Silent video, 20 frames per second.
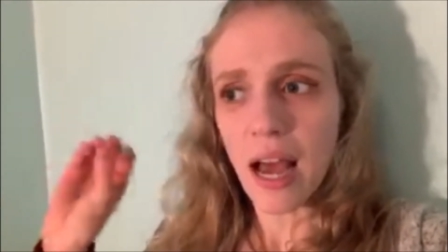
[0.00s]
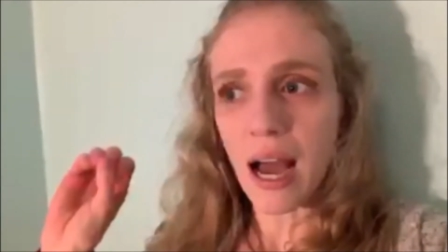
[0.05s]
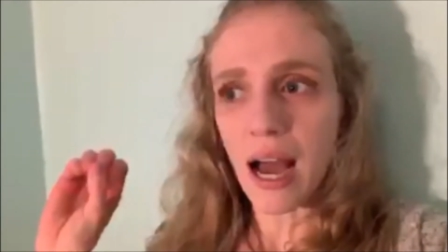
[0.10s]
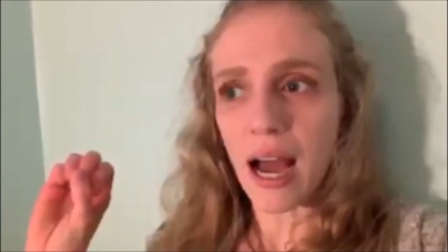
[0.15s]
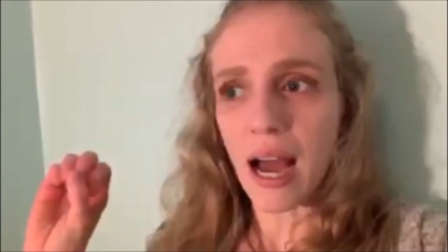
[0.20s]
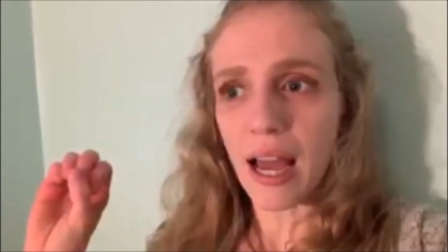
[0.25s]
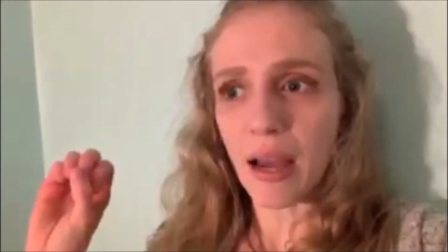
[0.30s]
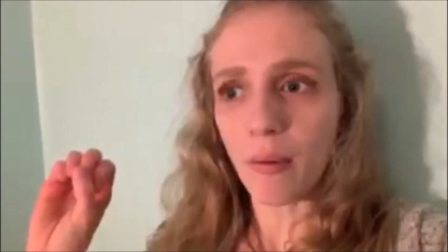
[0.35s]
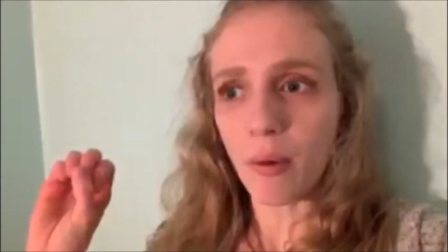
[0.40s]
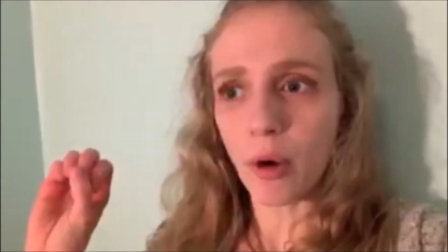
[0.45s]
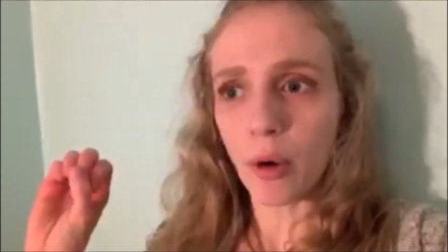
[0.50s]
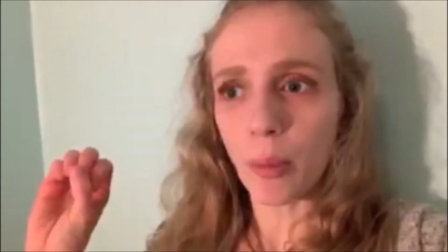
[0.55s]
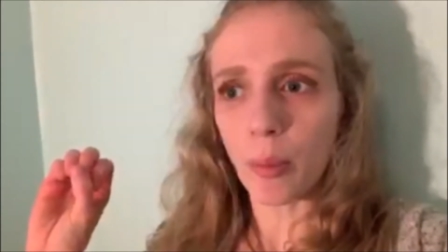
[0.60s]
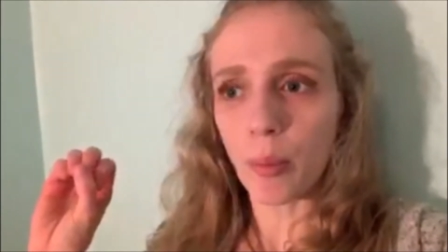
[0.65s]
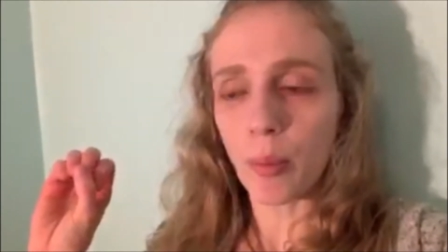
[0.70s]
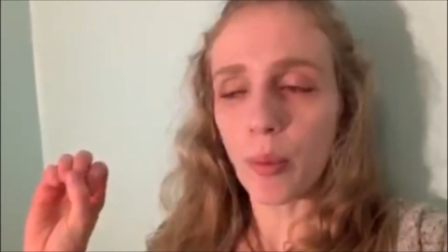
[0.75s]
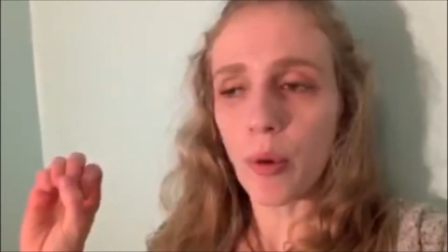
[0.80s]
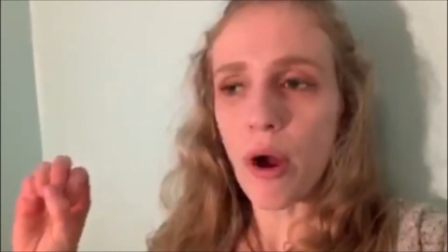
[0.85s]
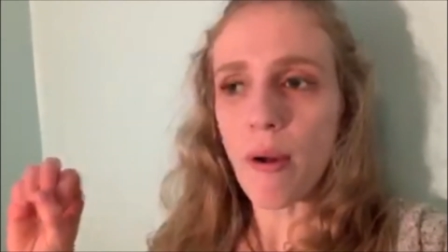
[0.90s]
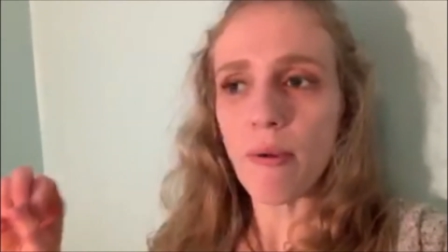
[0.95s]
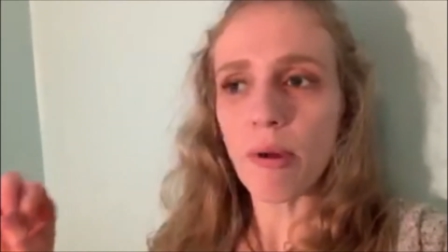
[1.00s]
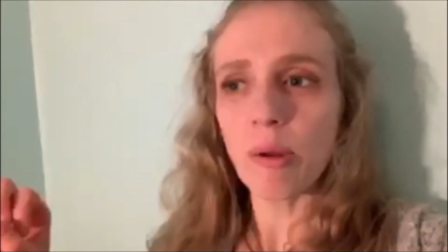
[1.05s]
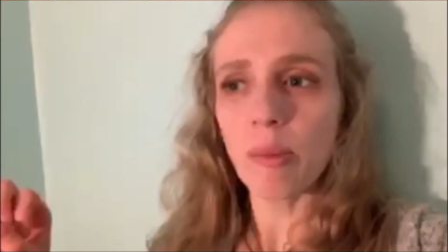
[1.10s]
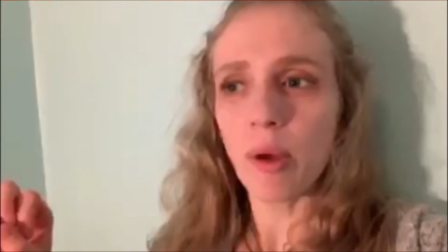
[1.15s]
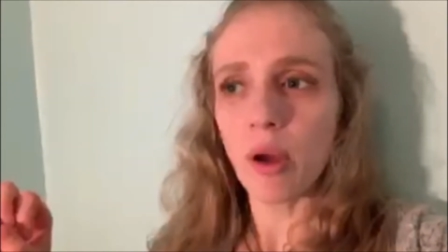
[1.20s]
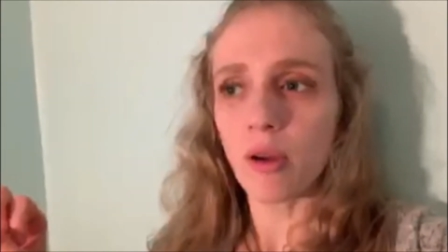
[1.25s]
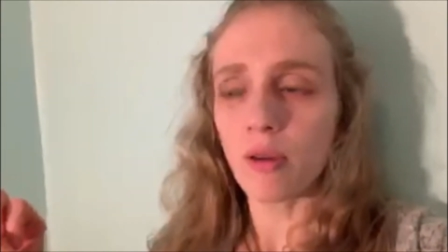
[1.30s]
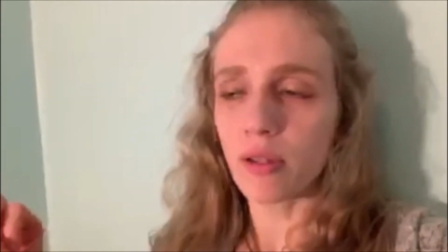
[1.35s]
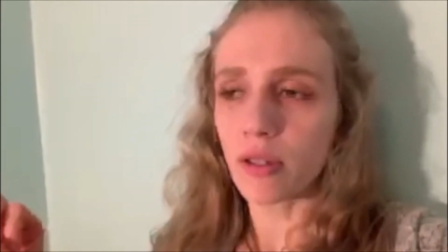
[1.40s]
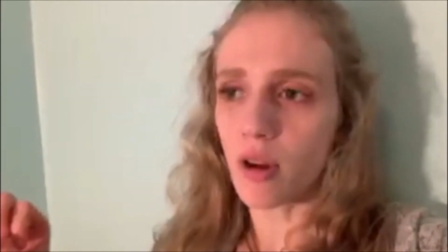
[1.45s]
I will probably
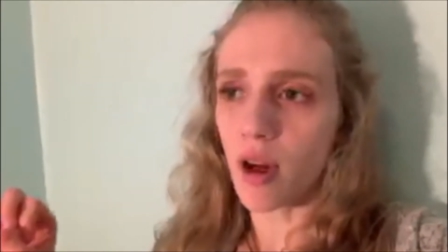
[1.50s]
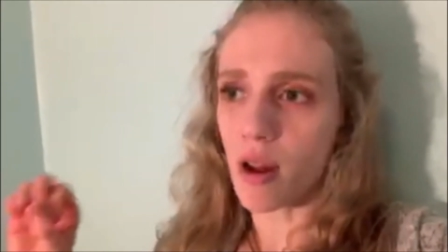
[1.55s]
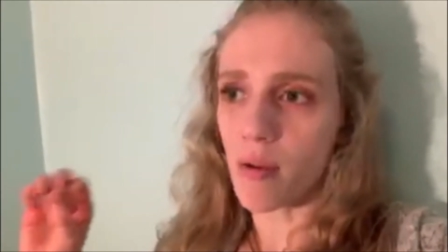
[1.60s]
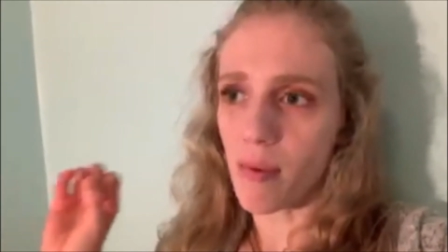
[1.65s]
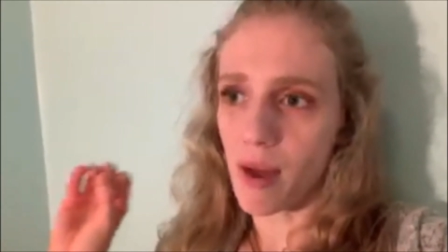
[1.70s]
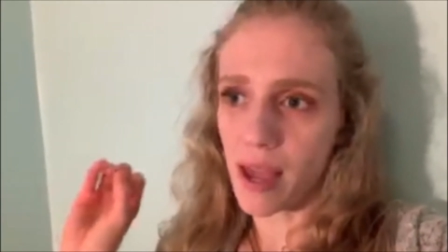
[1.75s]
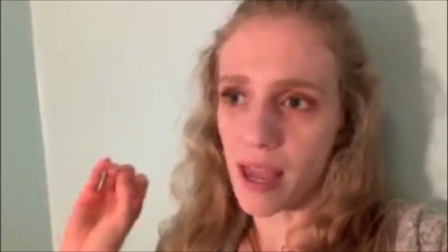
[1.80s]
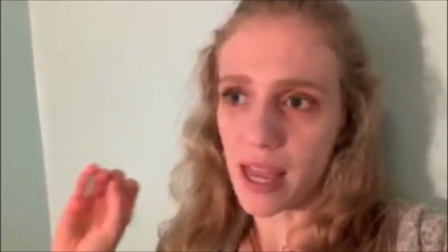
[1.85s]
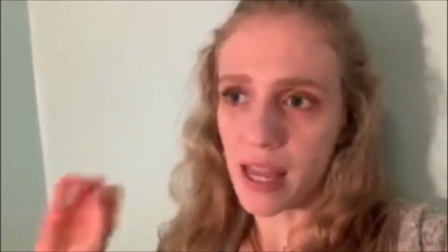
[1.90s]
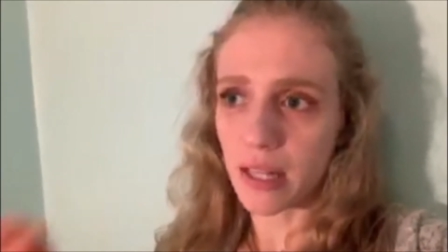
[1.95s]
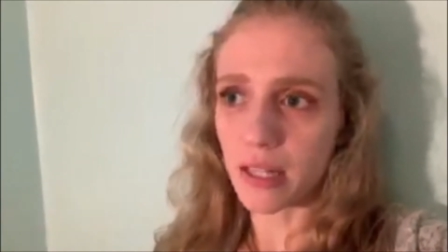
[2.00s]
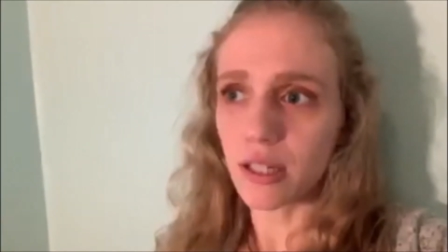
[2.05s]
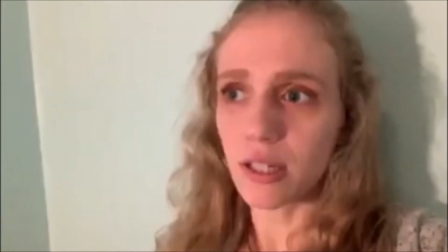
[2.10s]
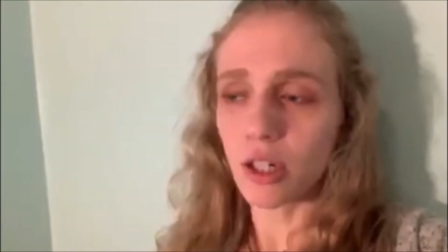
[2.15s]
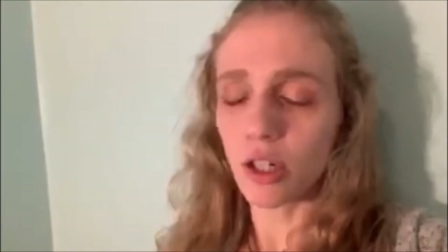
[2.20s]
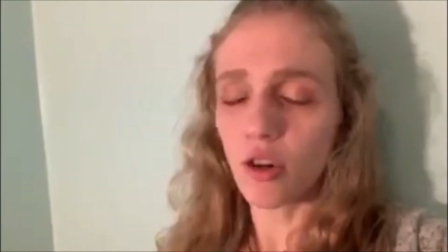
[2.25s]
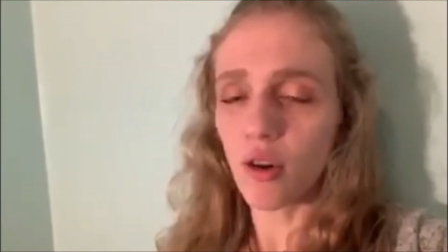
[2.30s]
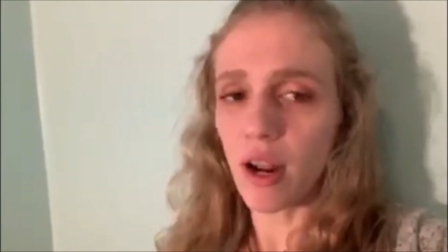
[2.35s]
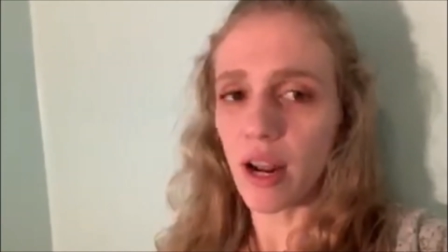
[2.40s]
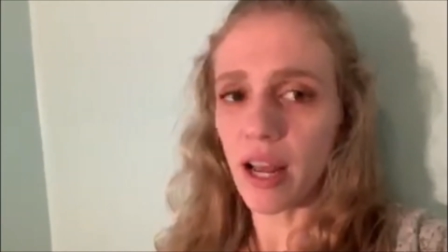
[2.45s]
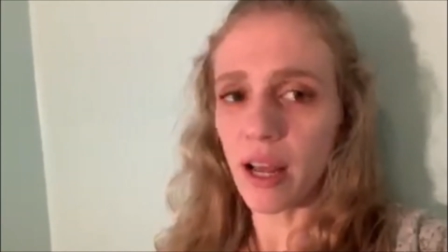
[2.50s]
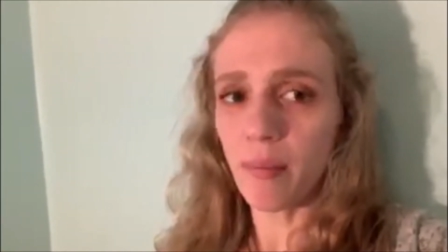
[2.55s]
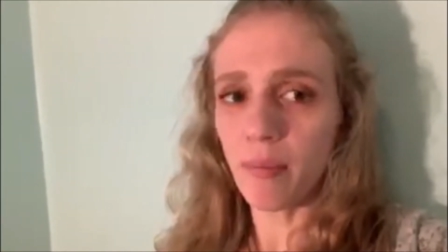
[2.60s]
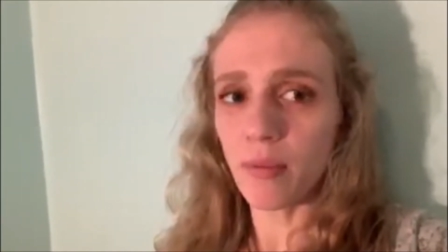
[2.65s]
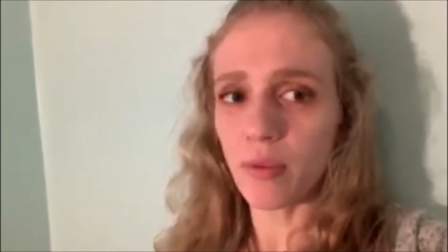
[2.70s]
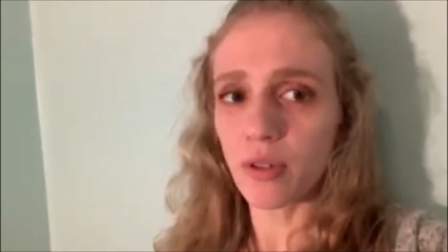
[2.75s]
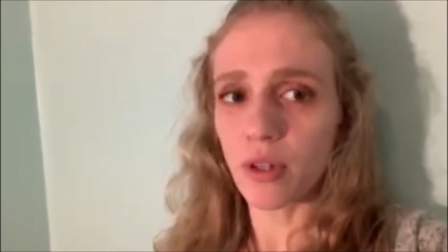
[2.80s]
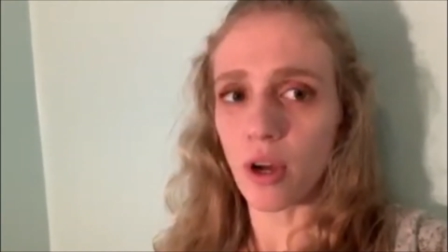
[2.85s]
post on my Instagram.